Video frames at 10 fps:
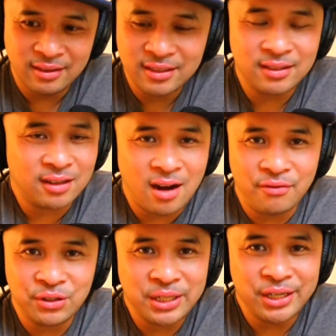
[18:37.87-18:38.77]
This is a
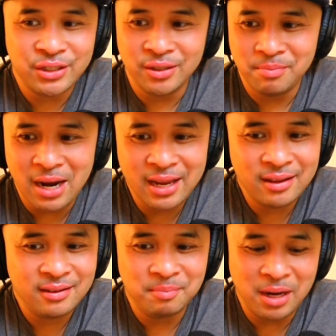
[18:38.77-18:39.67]
conversation.
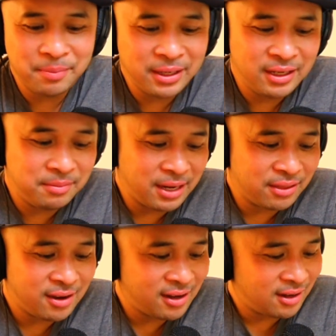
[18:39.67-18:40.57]
My opinion, my
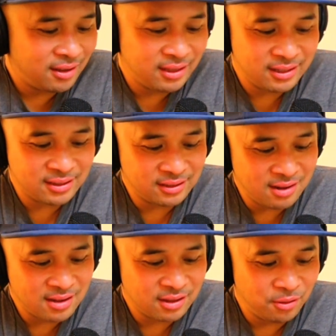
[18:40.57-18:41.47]
thought on this is
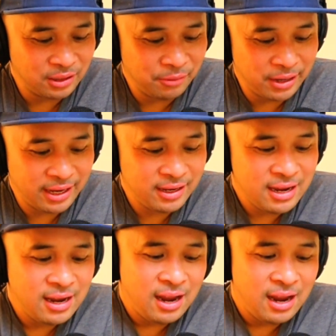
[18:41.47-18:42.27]
not the only way.